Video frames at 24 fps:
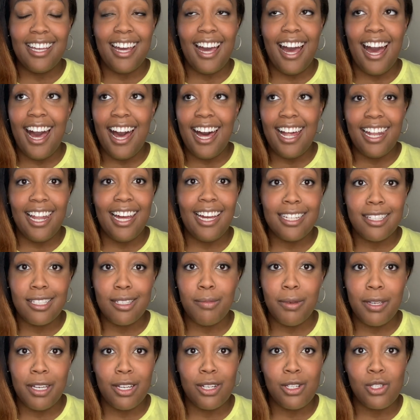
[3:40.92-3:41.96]
I like to
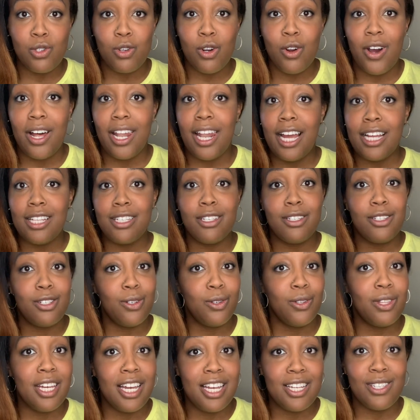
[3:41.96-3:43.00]
be in control. I like to do
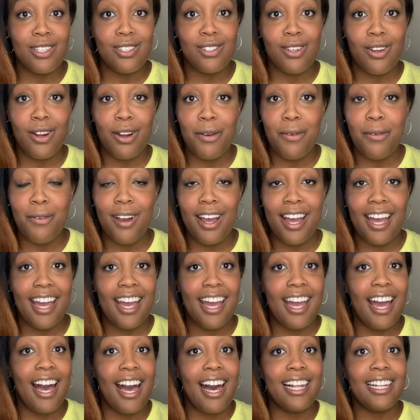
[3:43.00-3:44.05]
things a certain
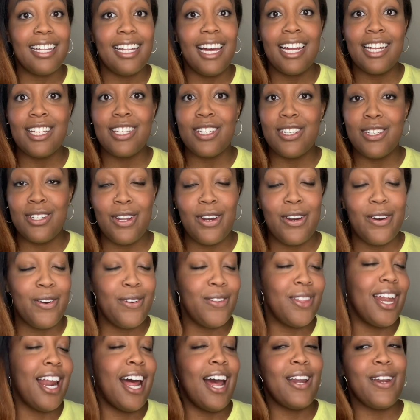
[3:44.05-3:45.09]
way. I like to know
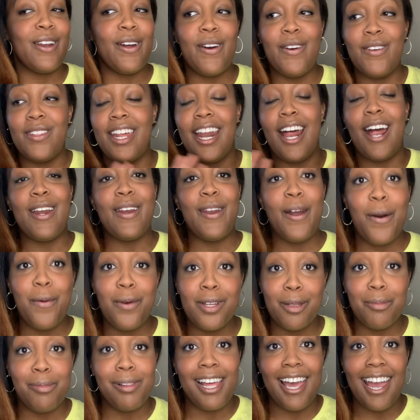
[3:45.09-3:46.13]
that I know that I know what
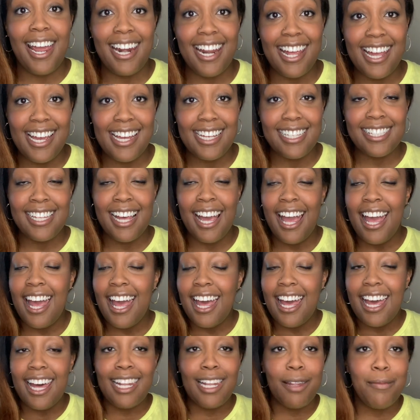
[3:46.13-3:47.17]
the plan is.
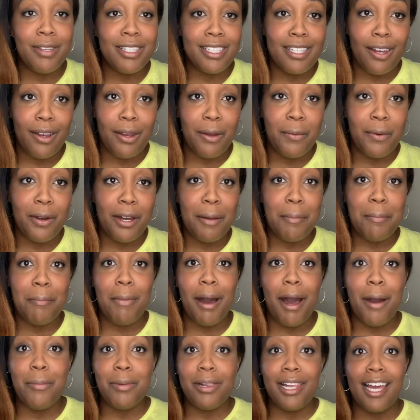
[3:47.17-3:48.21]
And let me tell you what,
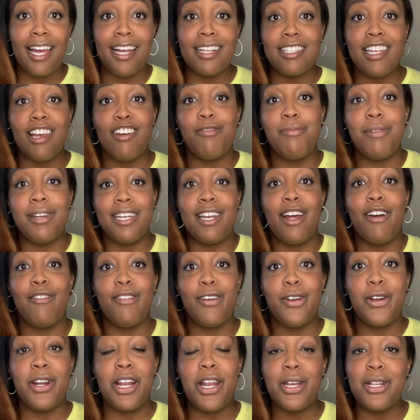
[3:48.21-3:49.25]
my plans have been
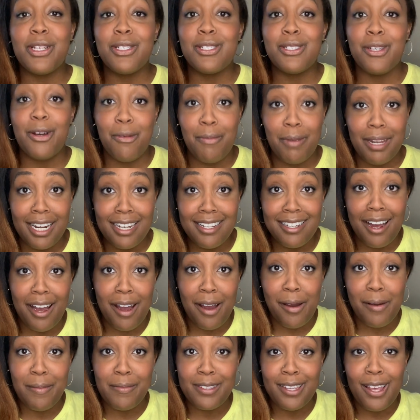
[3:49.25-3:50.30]
diverted so many
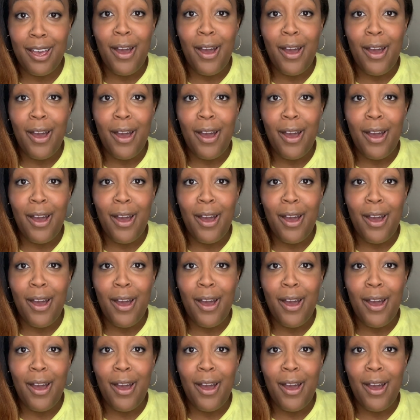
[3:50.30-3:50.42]
times